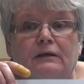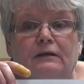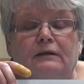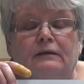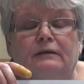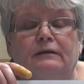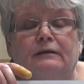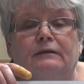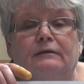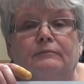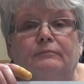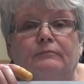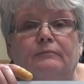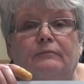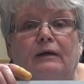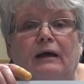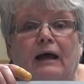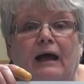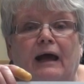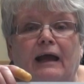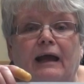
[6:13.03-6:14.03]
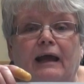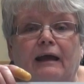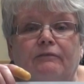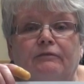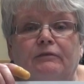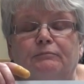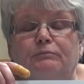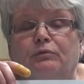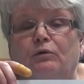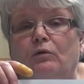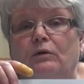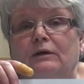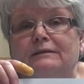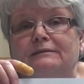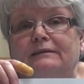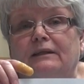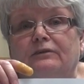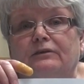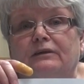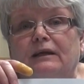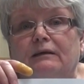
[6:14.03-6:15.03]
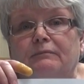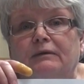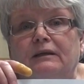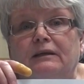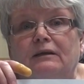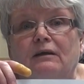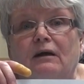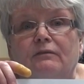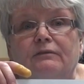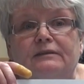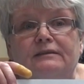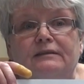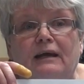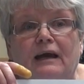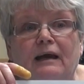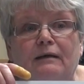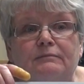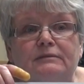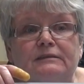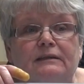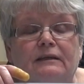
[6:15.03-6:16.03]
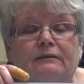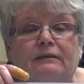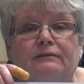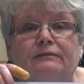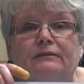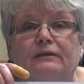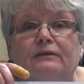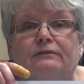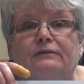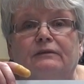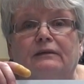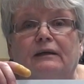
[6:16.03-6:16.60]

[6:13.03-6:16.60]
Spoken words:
I have employees that are coming in all the time saying that their